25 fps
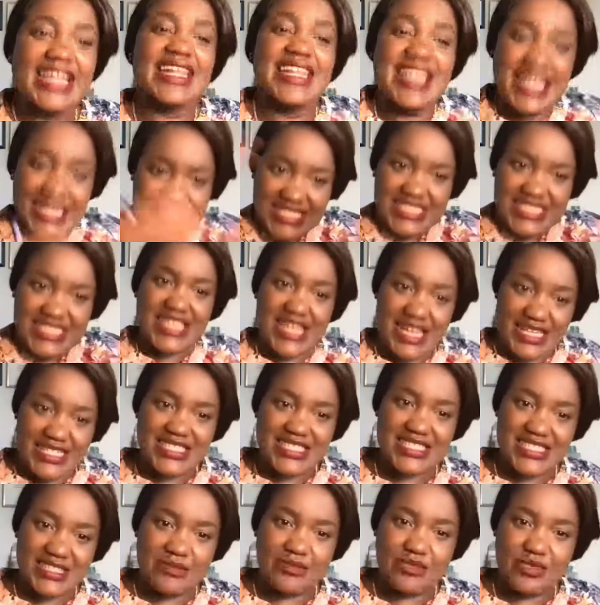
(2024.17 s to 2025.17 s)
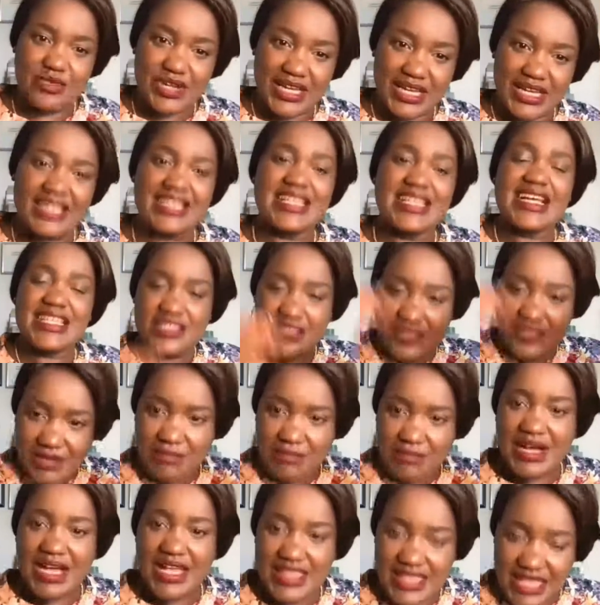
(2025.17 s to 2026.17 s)
Let's start somewhere. Let's
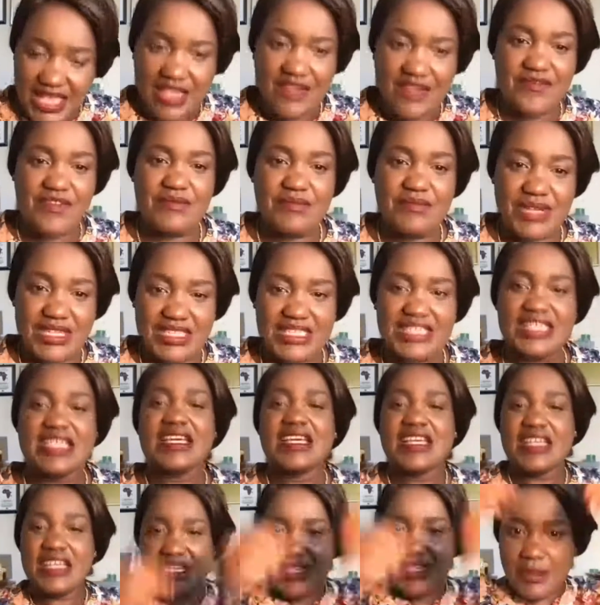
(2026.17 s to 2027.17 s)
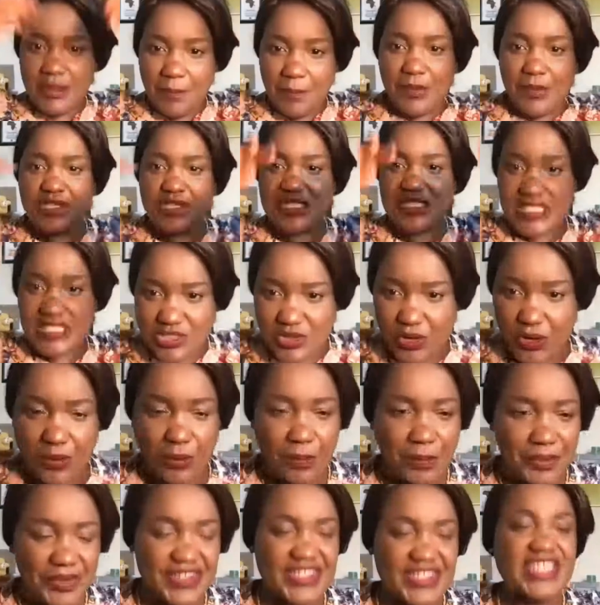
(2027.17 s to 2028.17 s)
remind everybody the post is
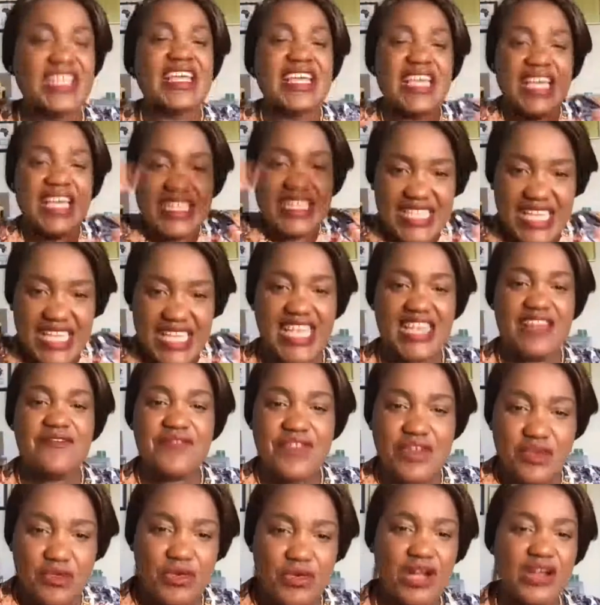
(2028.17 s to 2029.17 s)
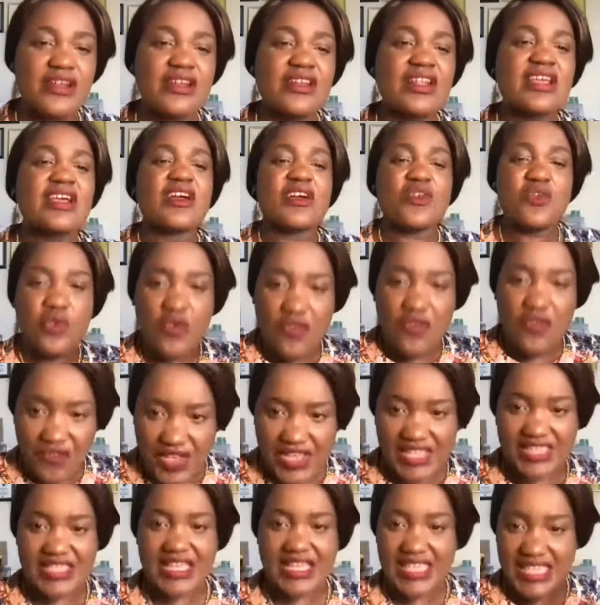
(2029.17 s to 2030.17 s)
open and everyone who
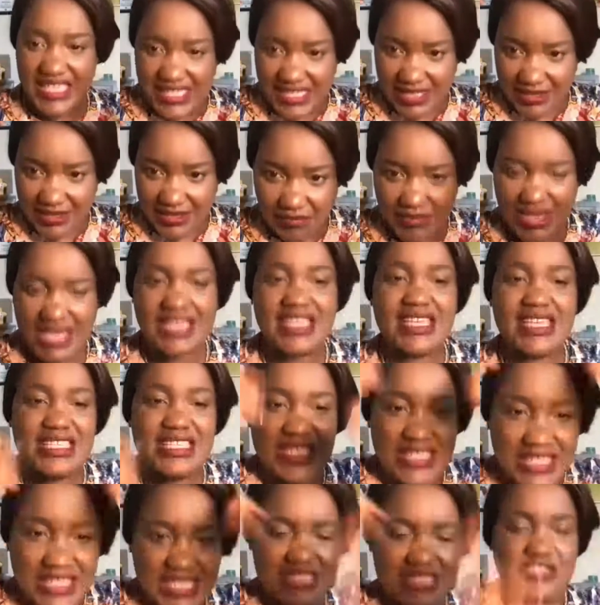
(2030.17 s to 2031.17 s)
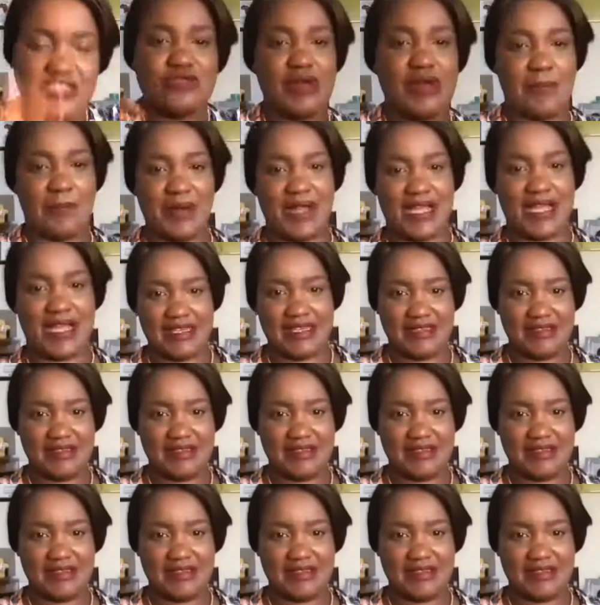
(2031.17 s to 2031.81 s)
think that he can make it need to apply.